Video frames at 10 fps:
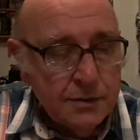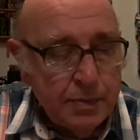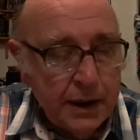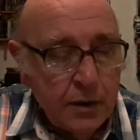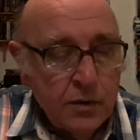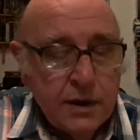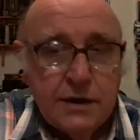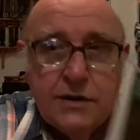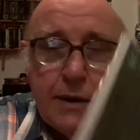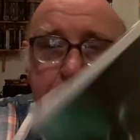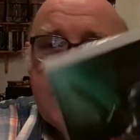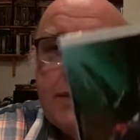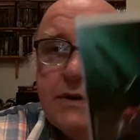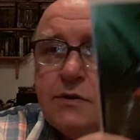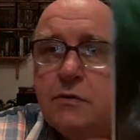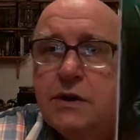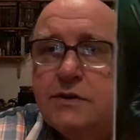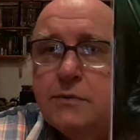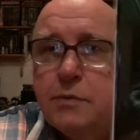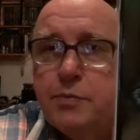pick all these up at such a
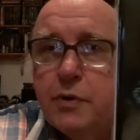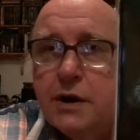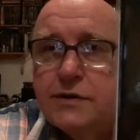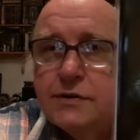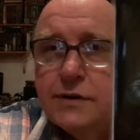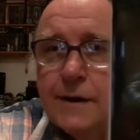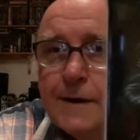reasonable price.